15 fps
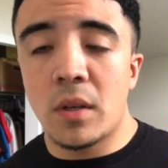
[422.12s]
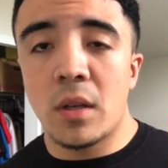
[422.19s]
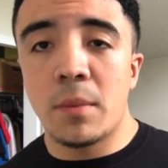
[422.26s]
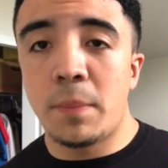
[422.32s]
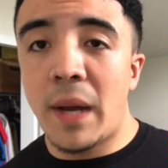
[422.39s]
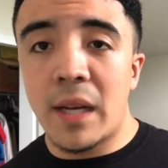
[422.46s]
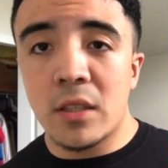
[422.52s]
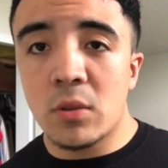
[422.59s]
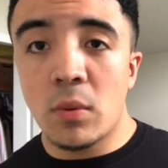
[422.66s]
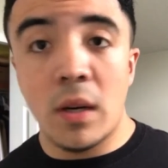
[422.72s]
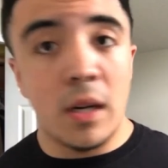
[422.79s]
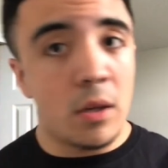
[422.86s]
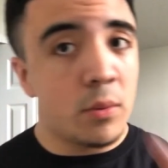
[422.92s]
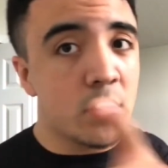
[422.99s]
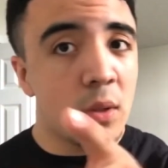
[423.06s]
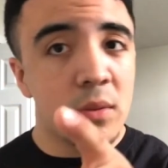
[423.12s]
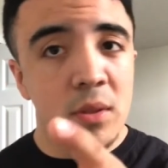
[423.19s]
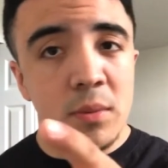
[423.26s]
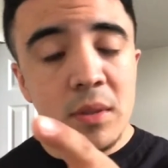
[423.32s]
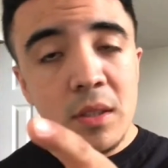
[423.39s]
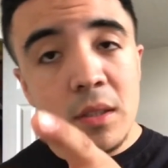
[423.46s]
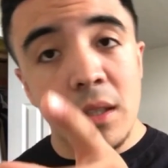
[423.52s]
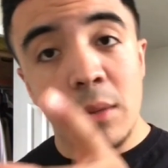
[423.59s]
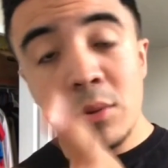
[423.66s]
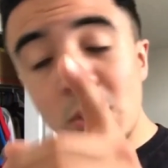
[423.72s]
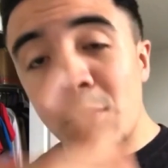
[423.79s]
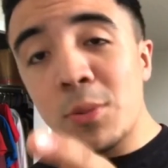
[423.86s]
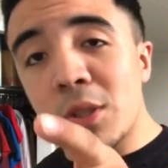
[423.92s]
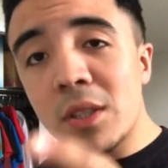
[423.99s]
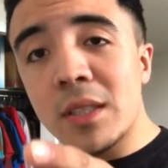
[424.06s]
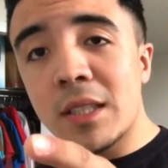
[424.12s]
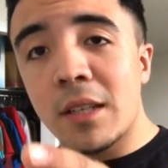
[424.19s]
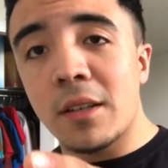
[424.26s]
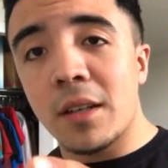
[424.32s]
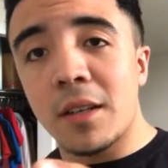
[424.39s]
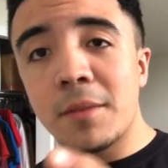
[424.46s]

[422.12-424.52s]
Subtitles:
back squat? I was almost gonna say